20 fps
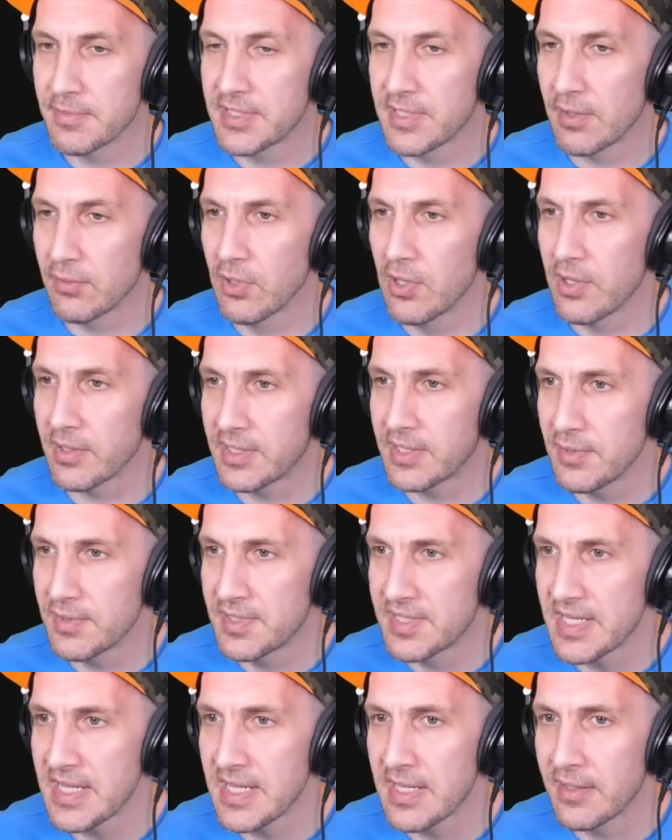So look, you
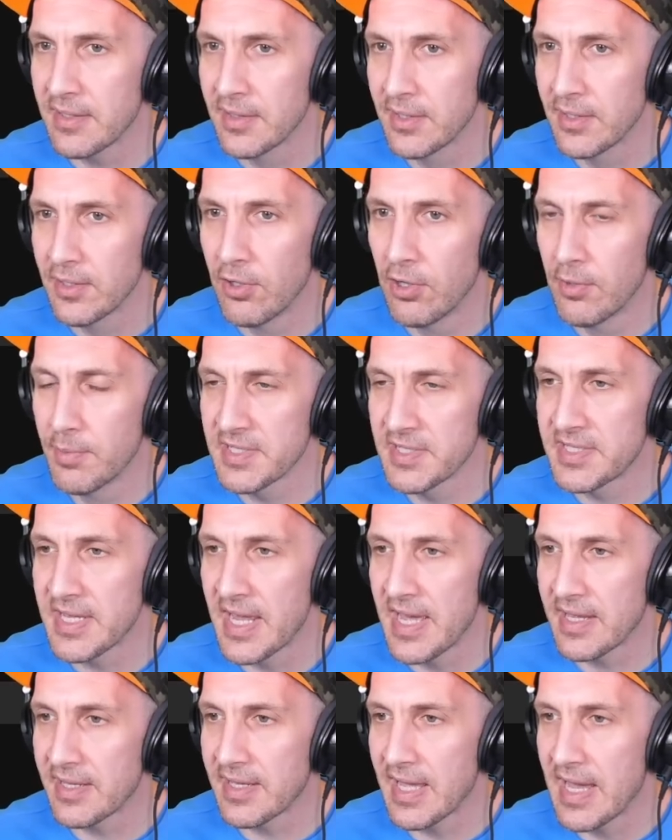see,
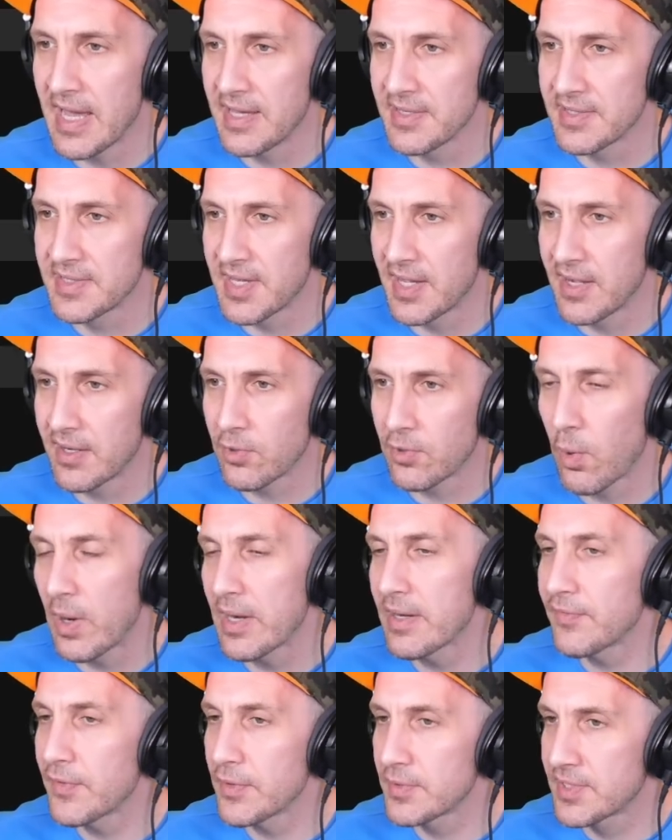Hoobastank has
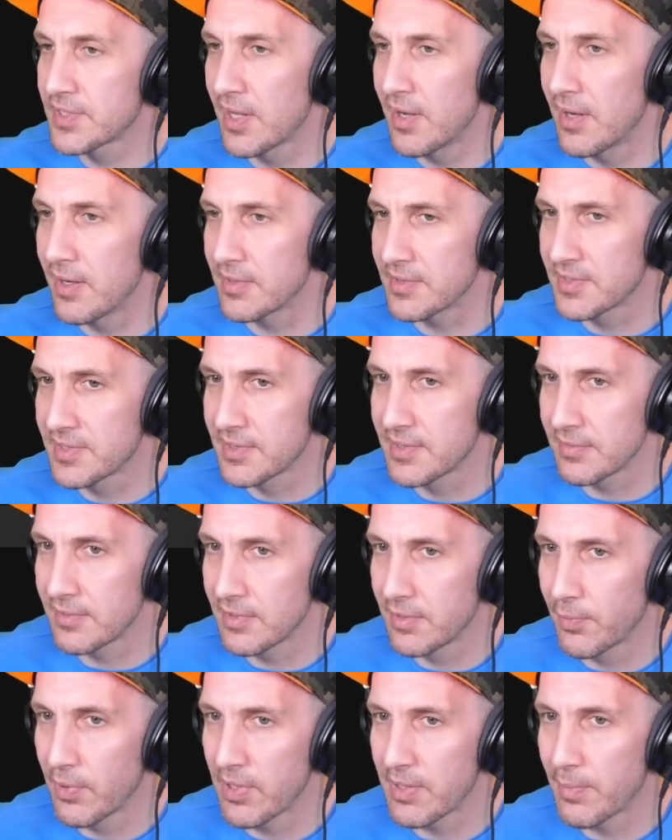quite a few songs
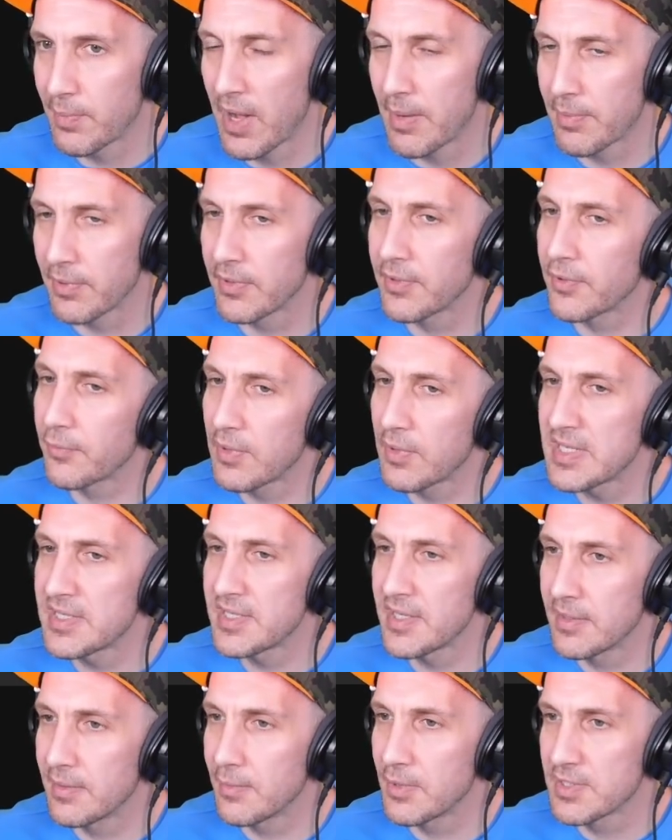that are pretty popular. The
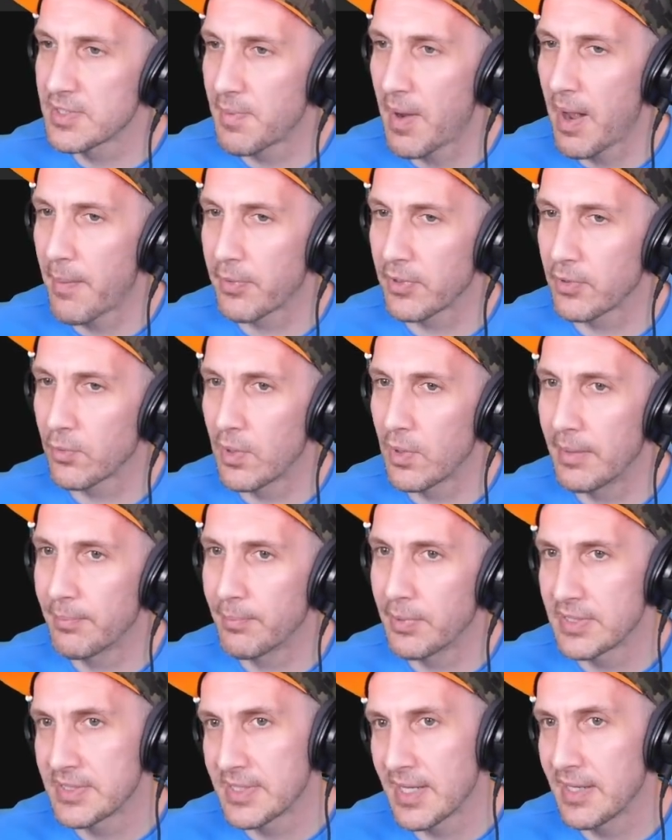reason the most popular one,
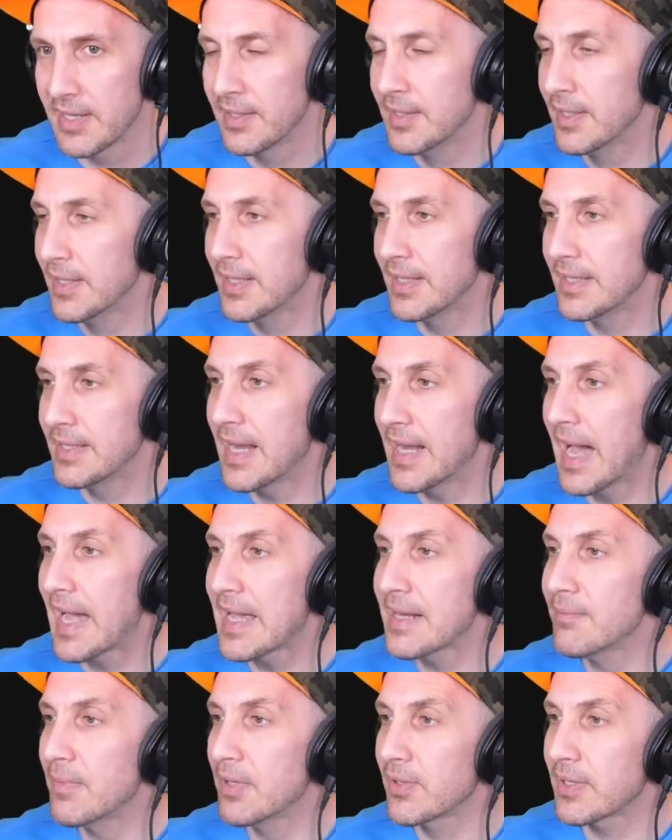but
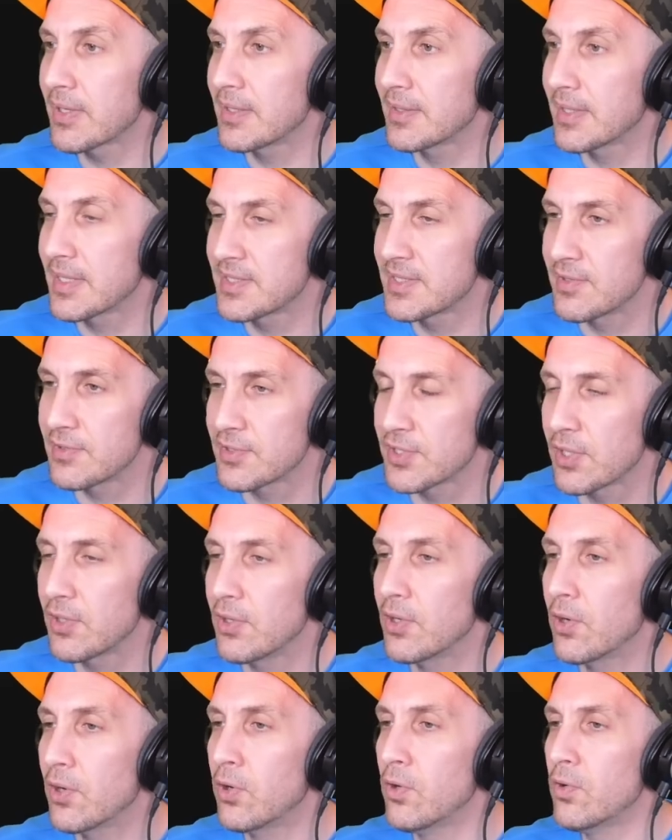9 million listeners.
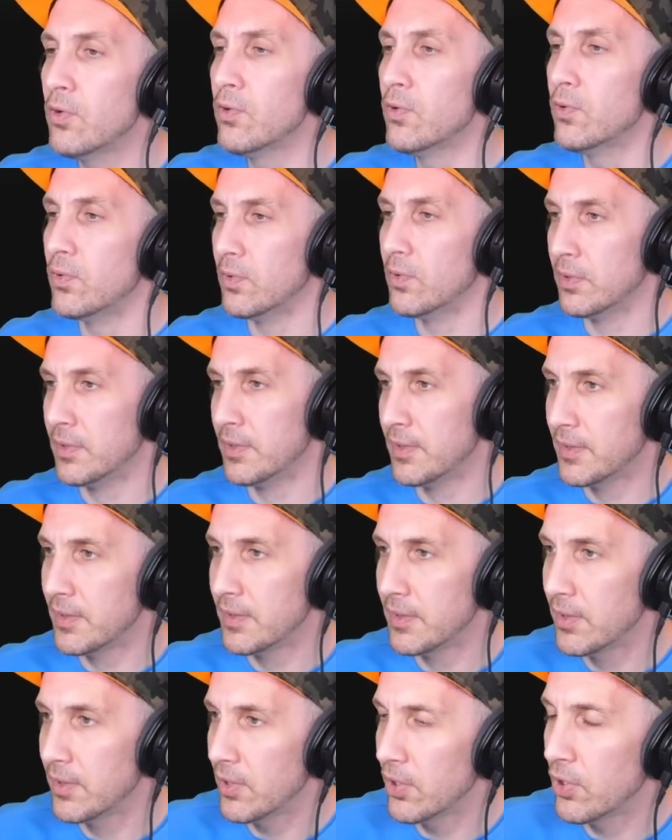Who
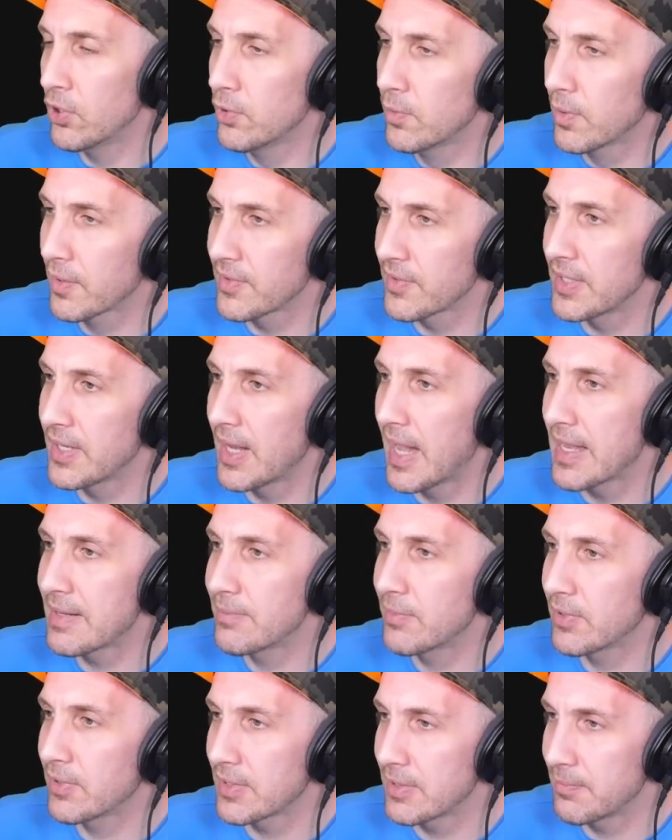are the
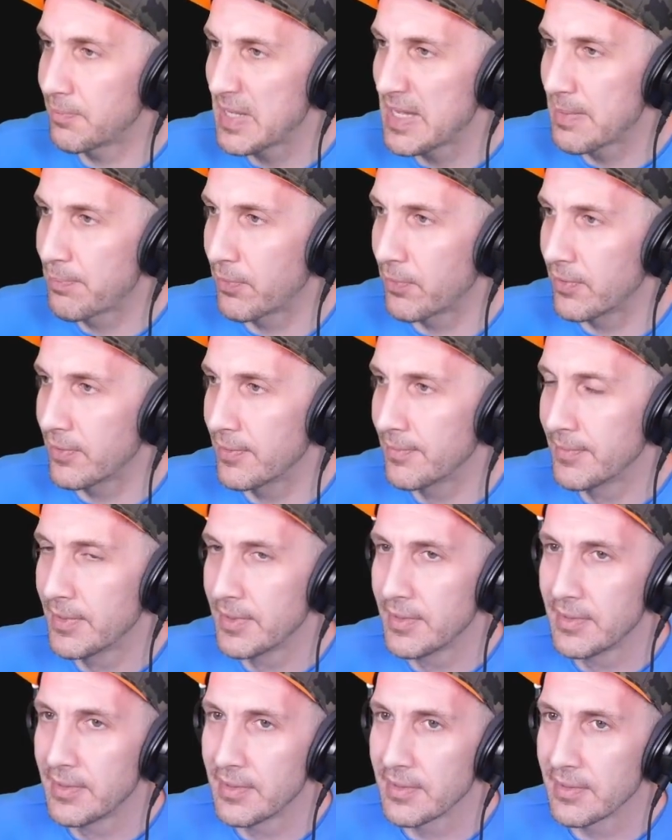9 million people
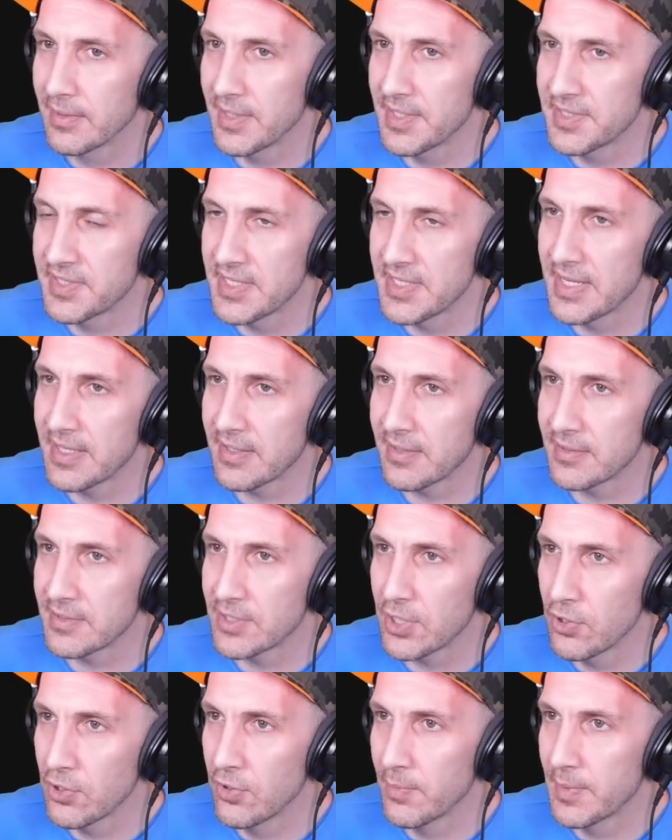listening
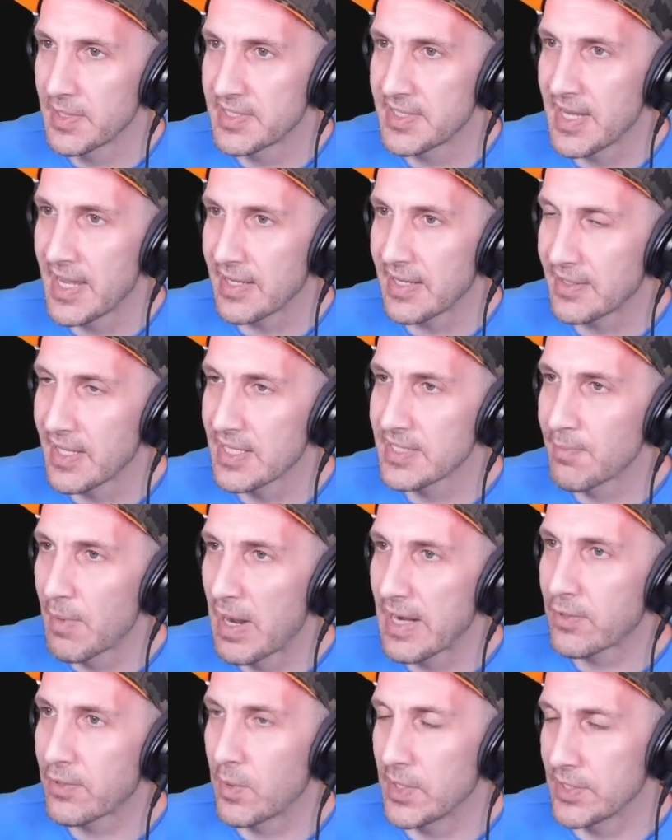to Hoobastank? That's
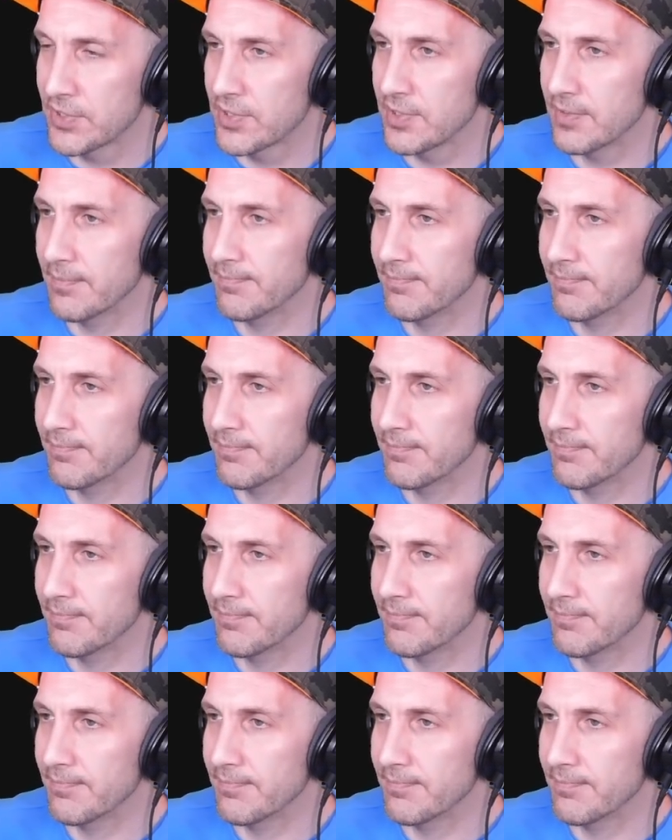my question.